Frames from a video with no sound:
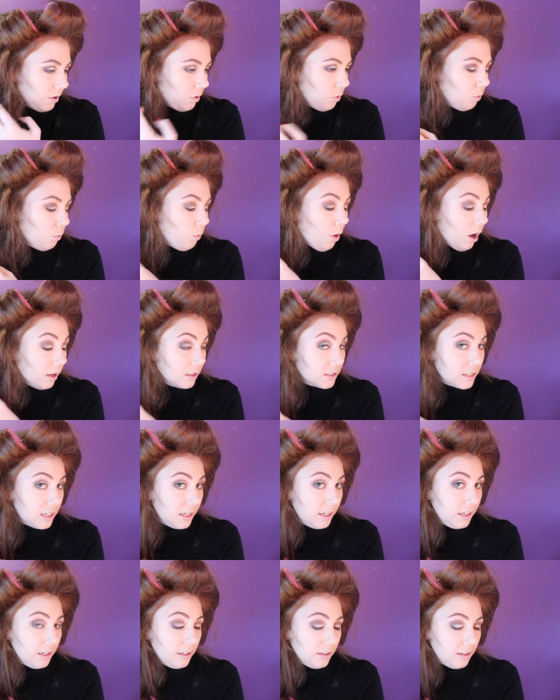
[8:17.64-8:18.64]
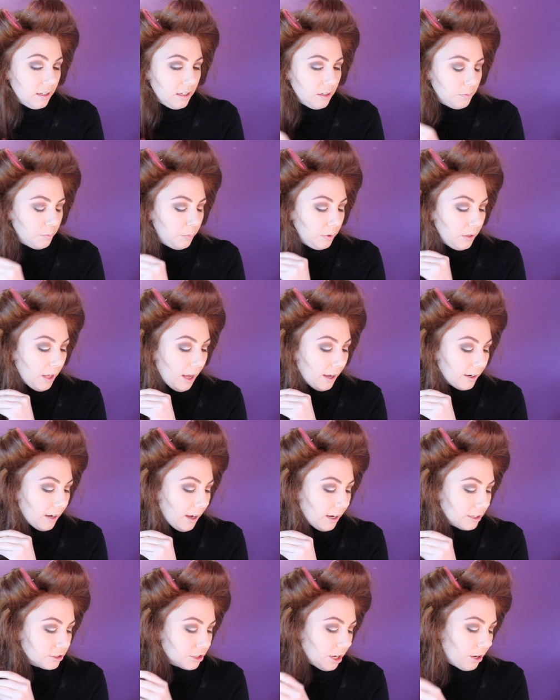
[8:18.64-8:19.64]
Wanted, the black
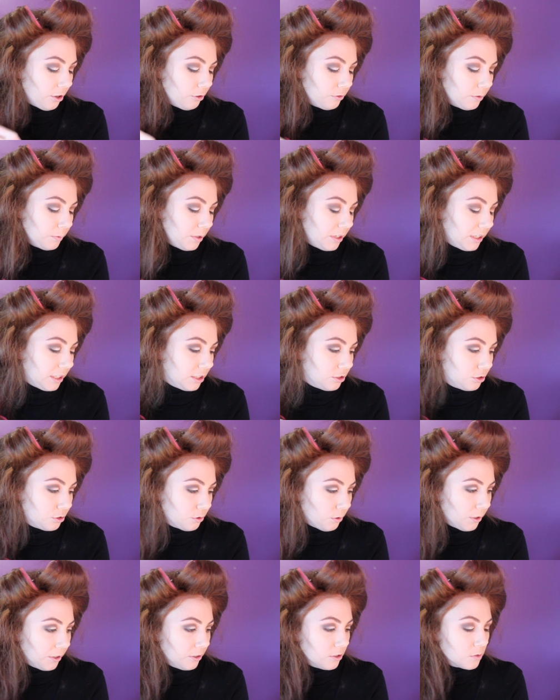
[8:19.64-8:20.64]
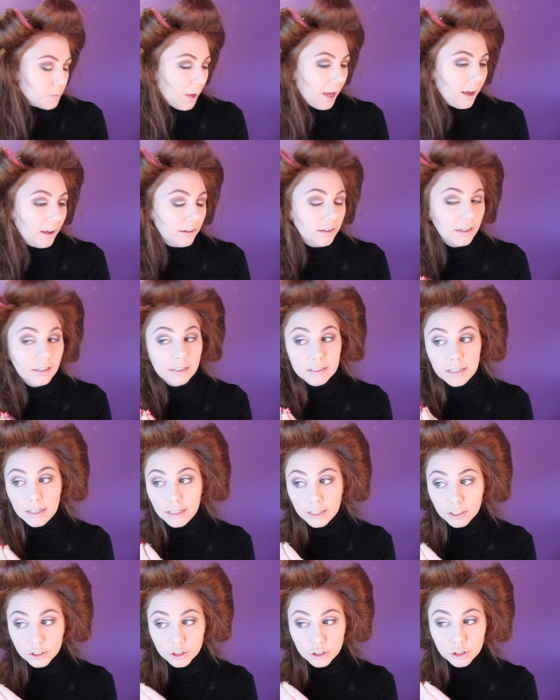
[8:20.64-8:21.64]
eyeshadow from the Nikki Tutorials palette,
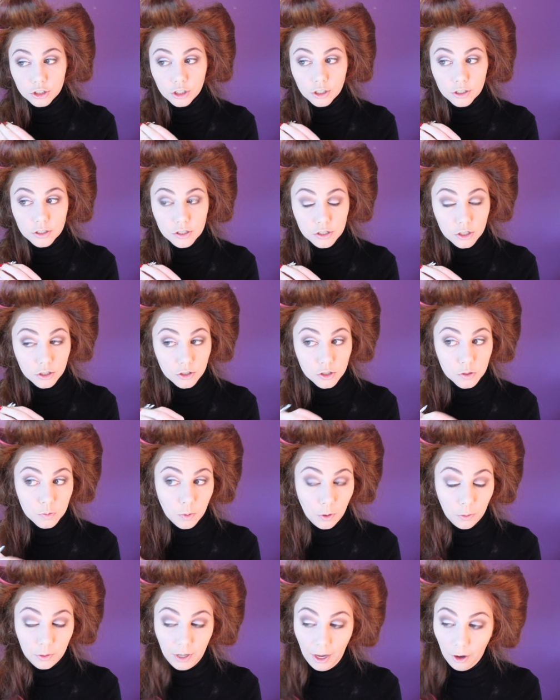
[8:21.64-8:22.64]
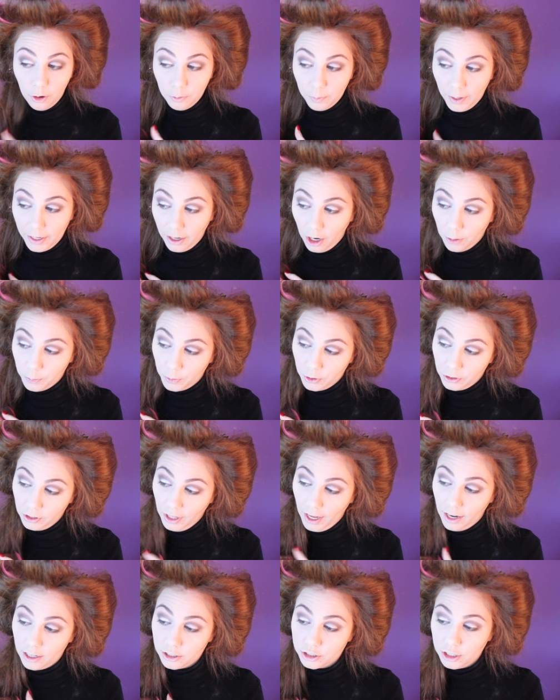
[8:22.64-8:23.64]
to just smoke out my upper
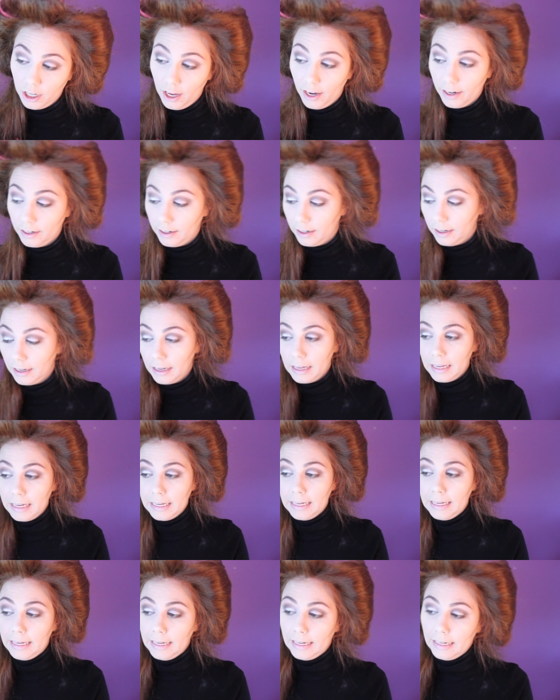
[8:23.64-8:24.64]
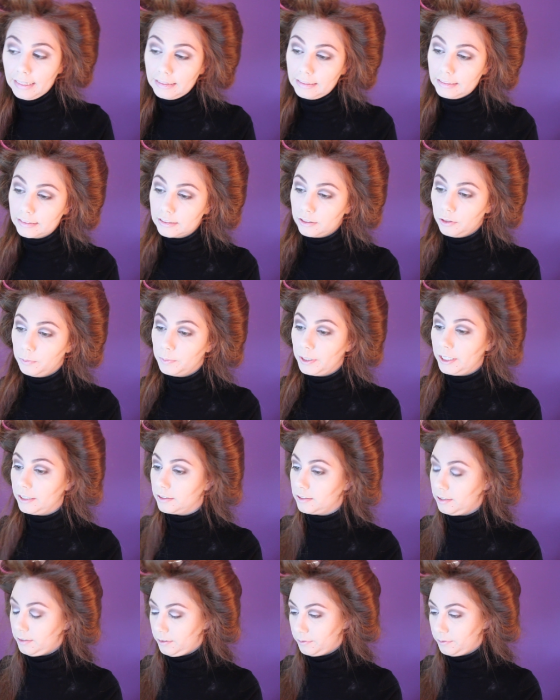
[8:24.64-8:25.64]
lash line a little bit.